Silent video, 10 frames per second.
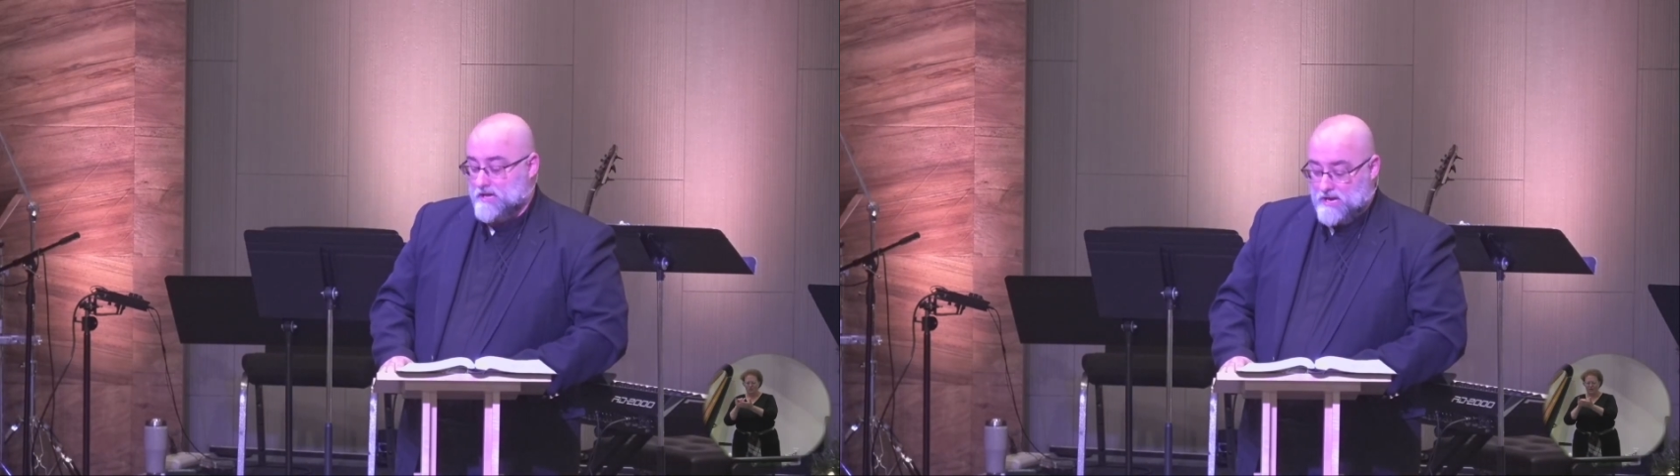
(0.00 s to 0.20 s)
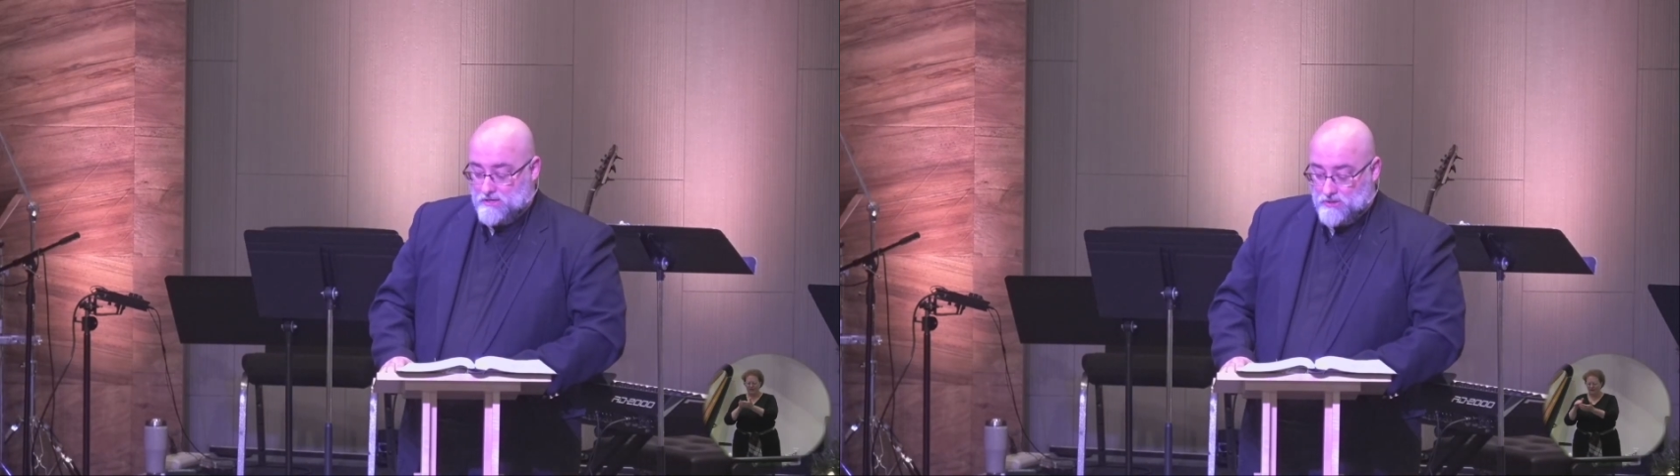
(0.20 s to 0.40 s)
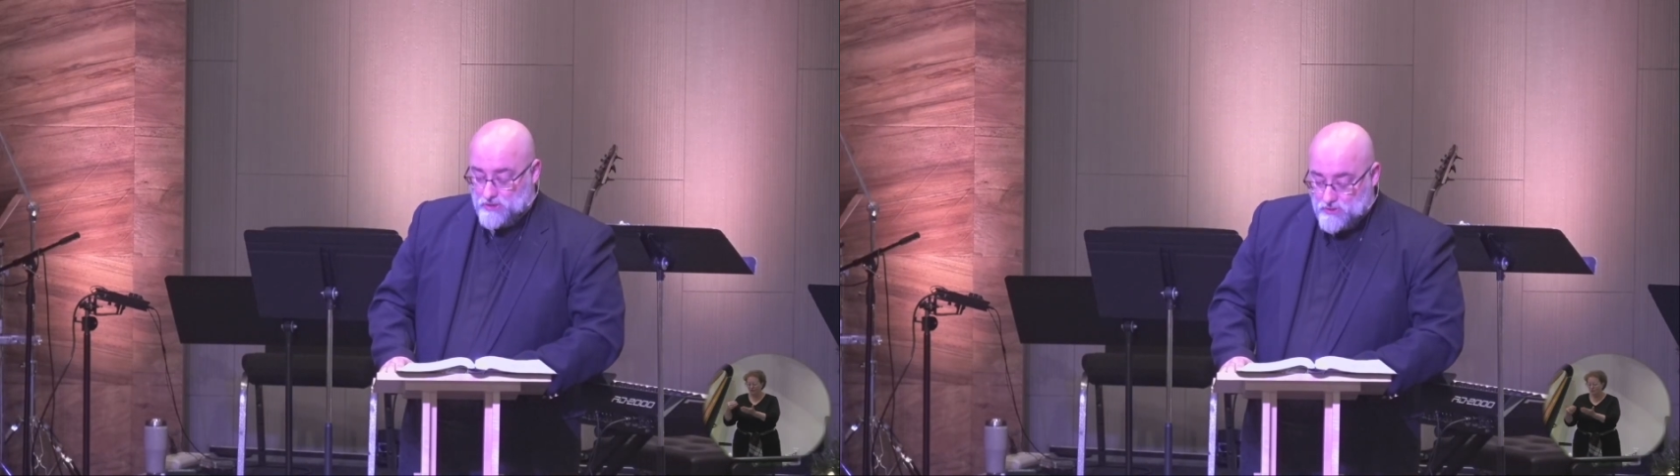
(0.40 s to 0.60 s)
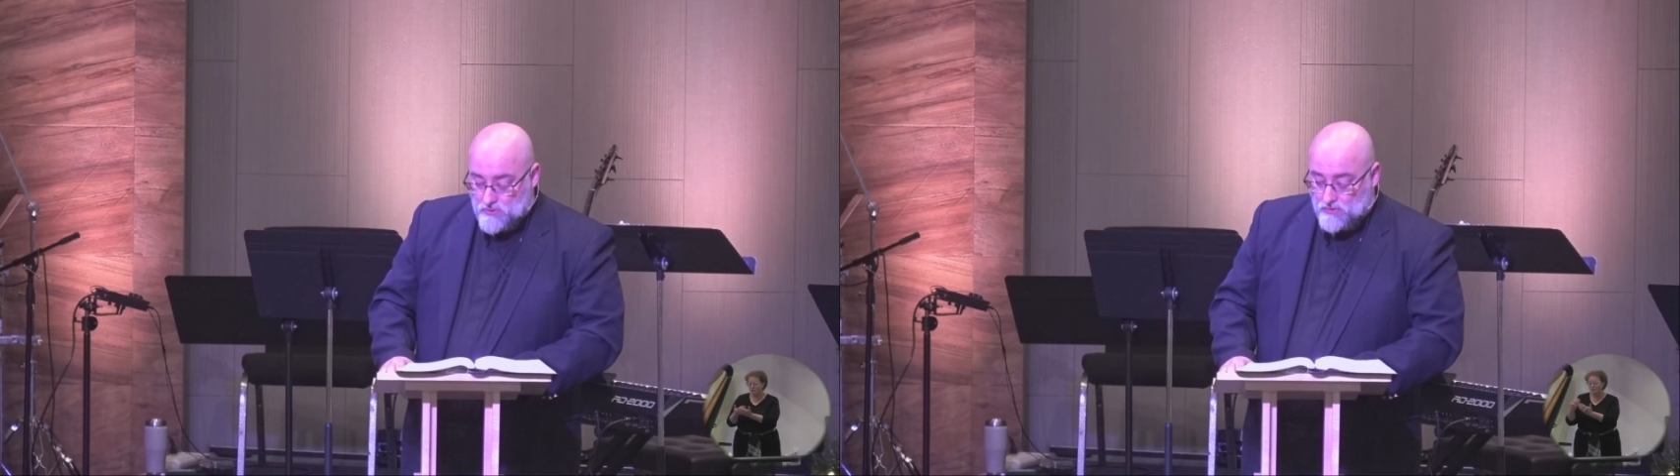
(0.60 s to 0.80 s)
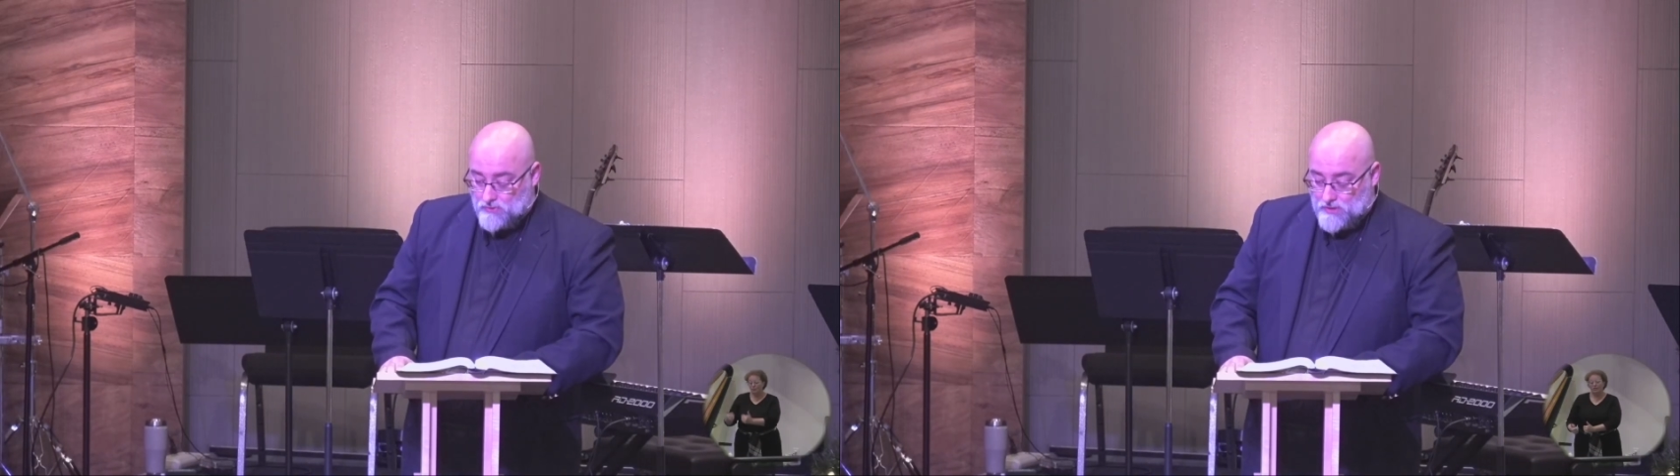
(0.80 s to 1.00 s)
and a
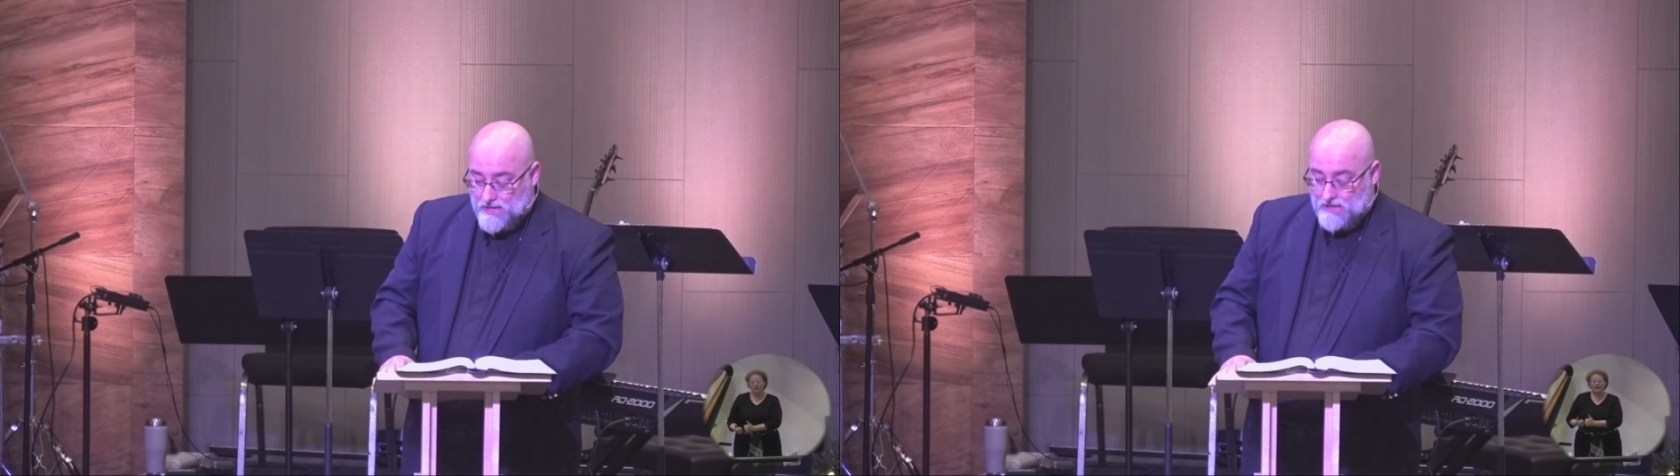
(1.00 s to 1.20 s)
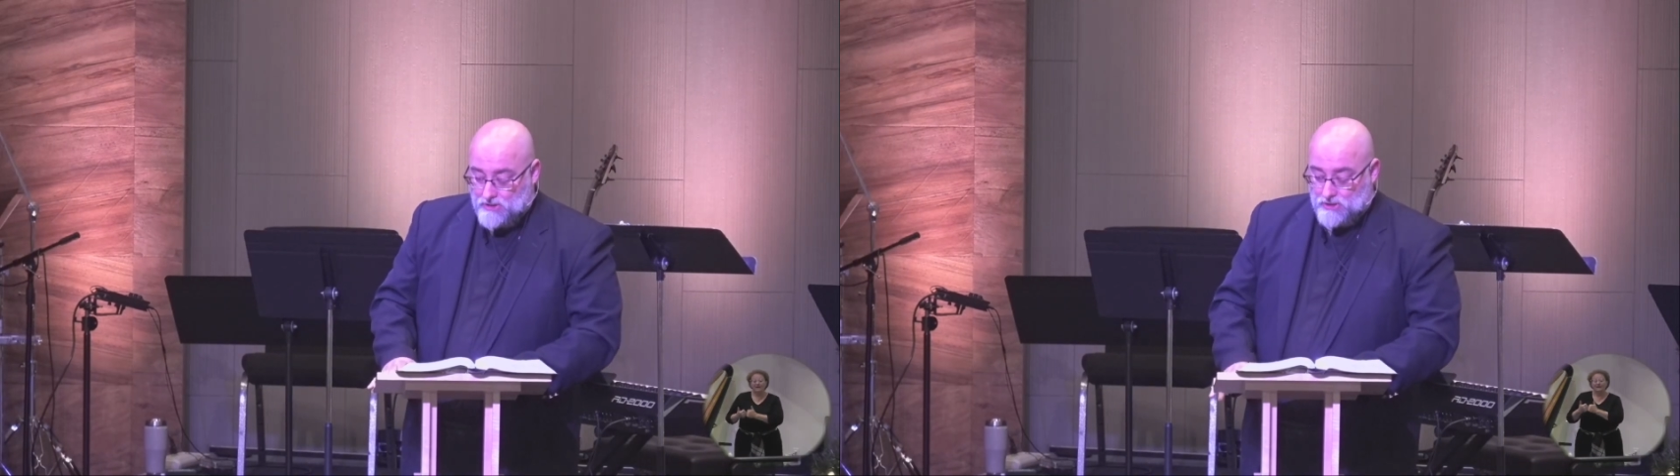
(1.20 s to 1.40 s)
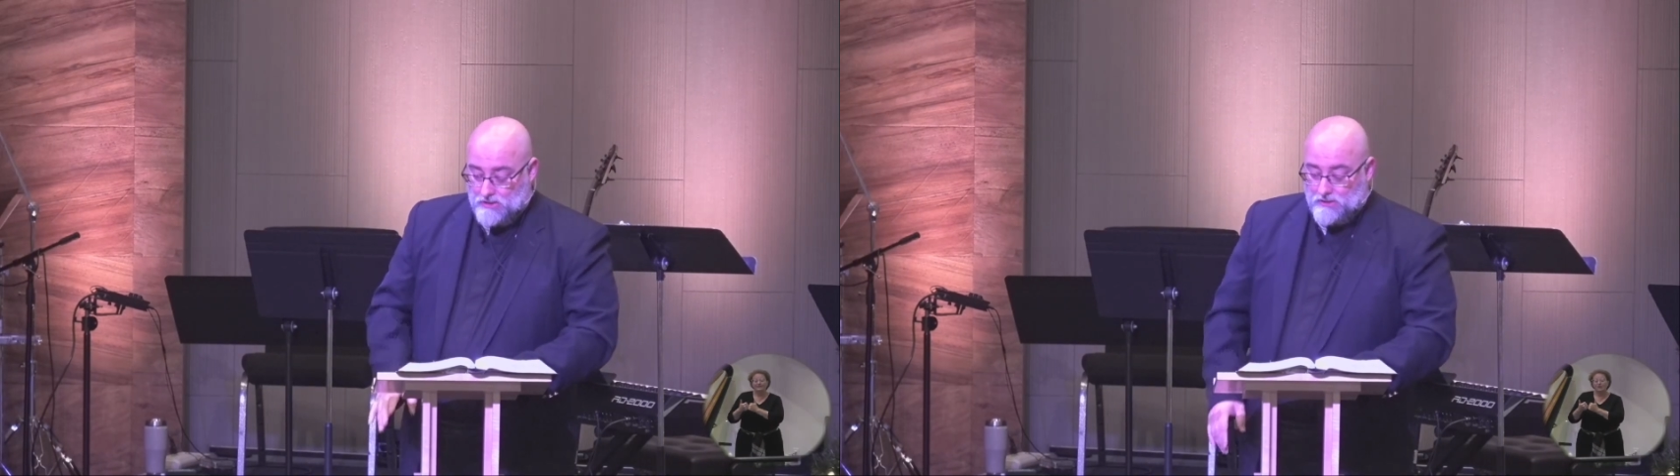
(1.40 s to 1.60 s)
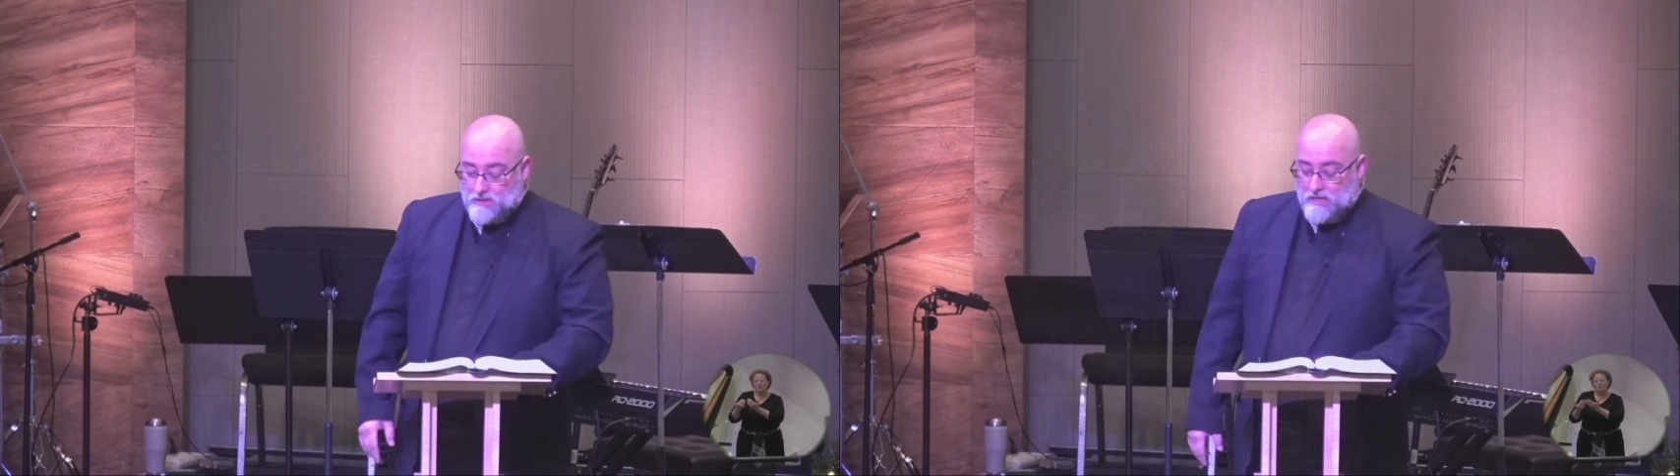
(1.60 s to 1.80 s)
new creation.